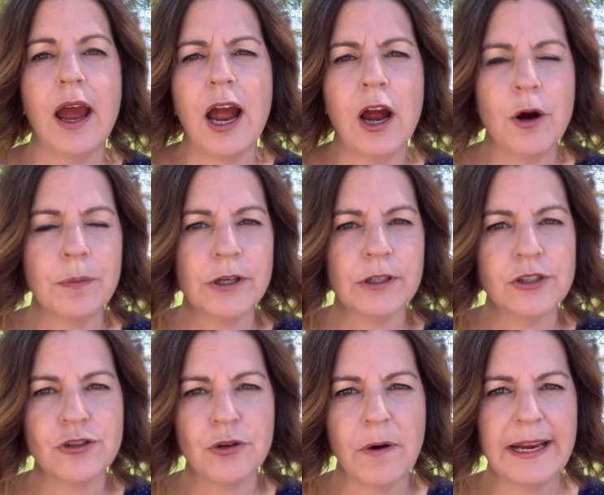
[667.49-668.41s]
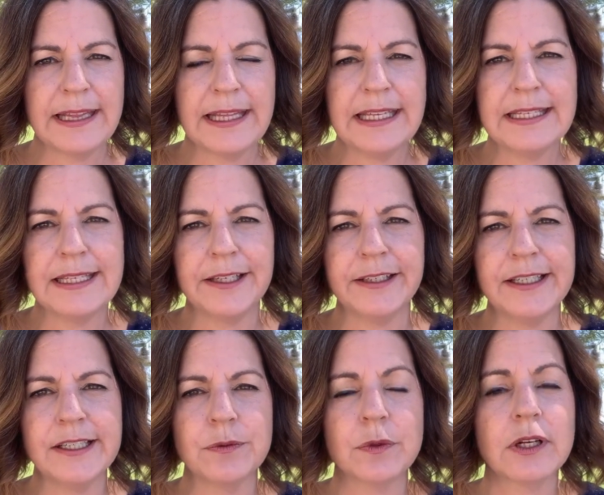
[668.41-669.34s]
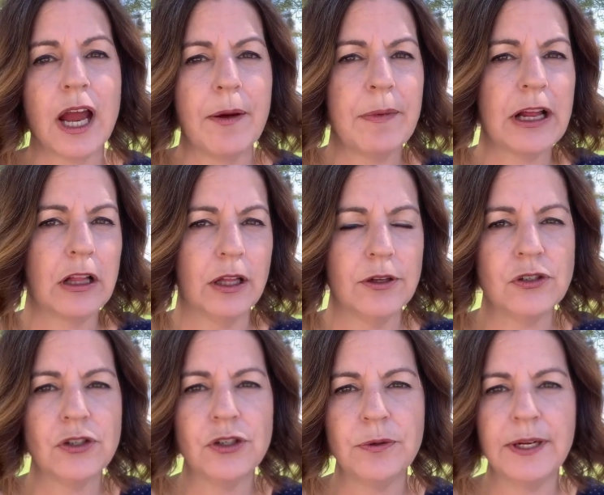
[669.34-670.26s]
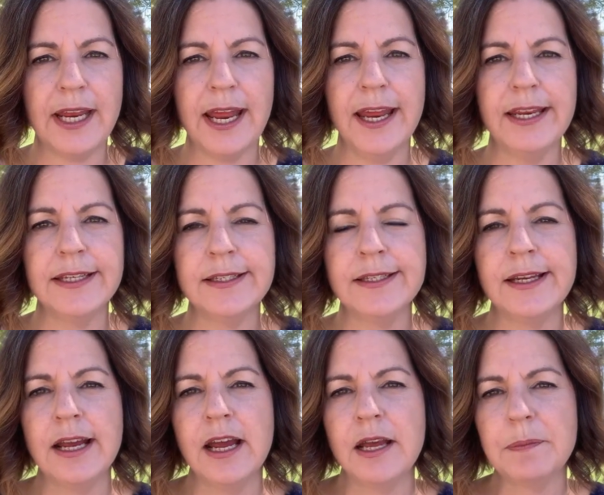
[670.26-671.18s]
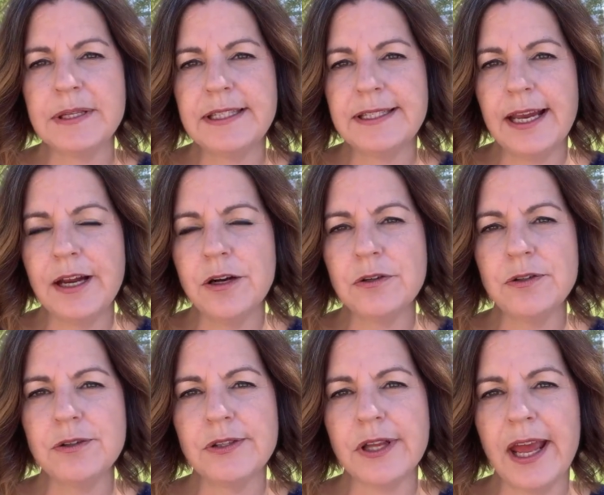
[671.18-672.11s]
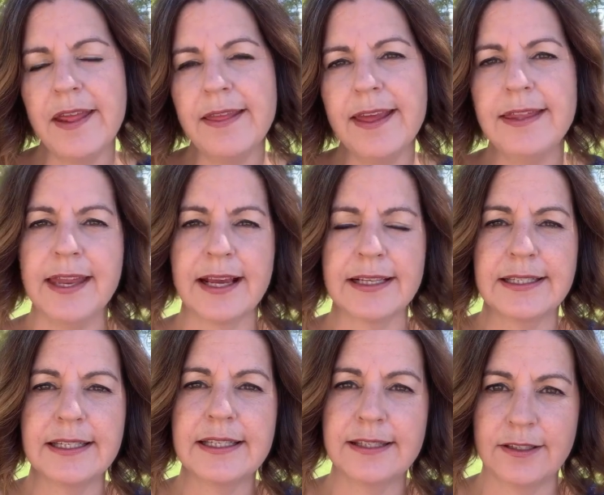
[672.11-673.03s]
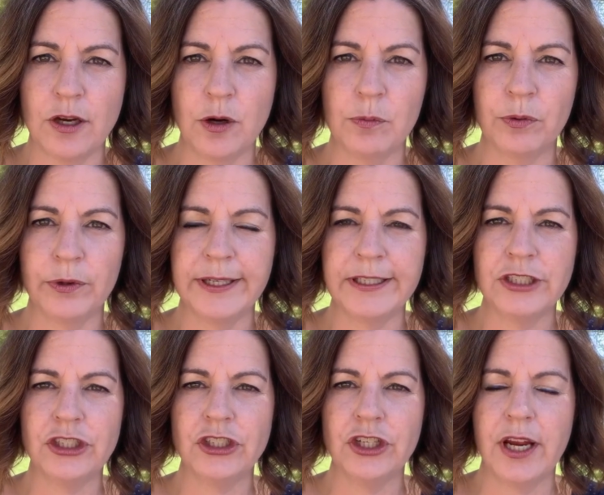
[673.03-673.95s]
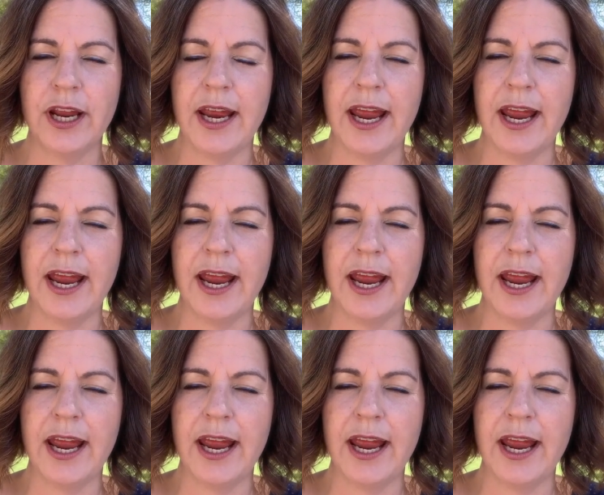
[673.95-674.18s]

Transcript: I hope you're enjoying these series. We're coming close to an end. Paseos and then next is Stonebridge